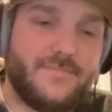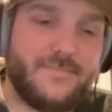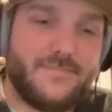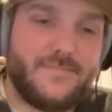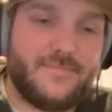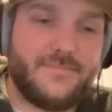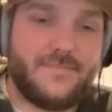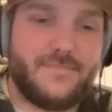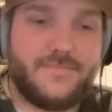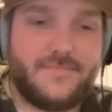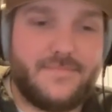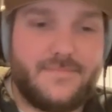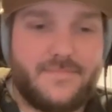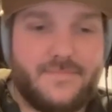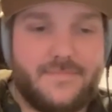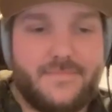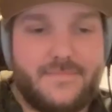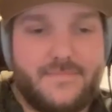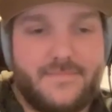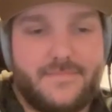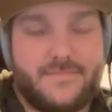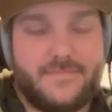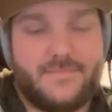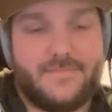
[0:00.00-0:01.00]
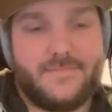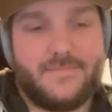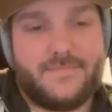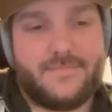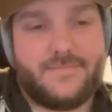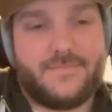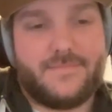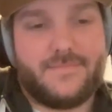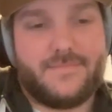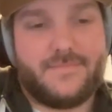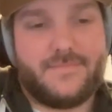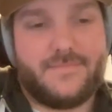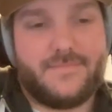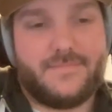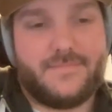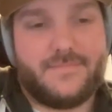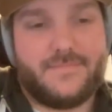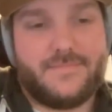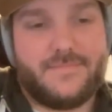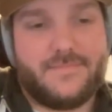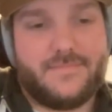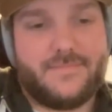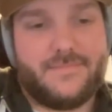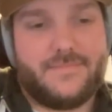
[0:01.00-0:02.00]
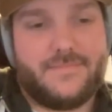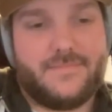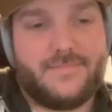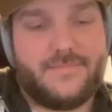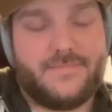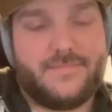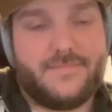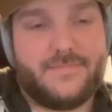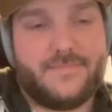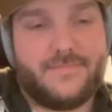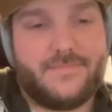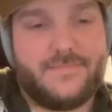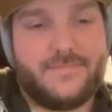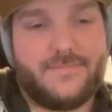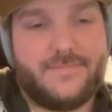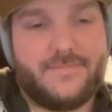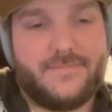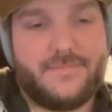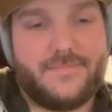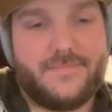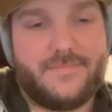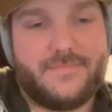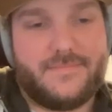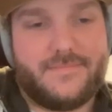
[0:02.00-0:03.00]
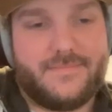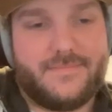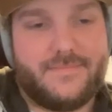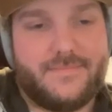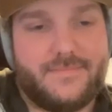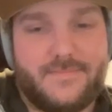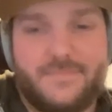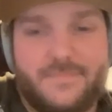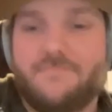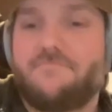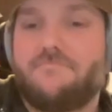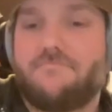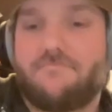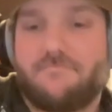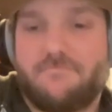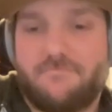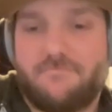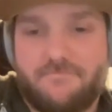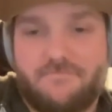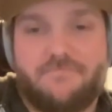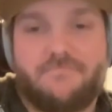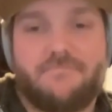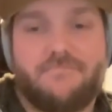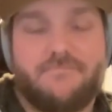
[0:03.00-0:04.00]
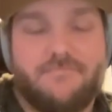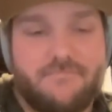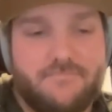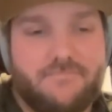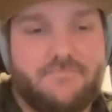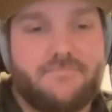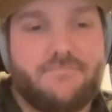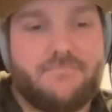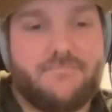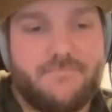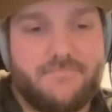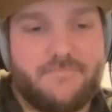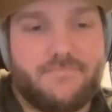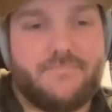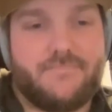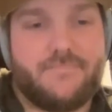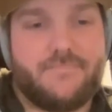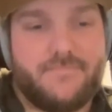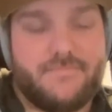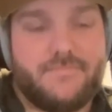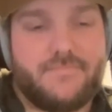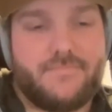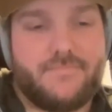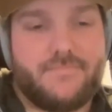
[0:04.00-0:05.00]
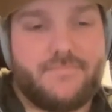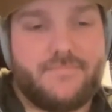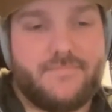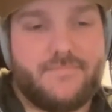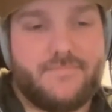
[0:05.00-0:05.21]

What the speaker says: (silent)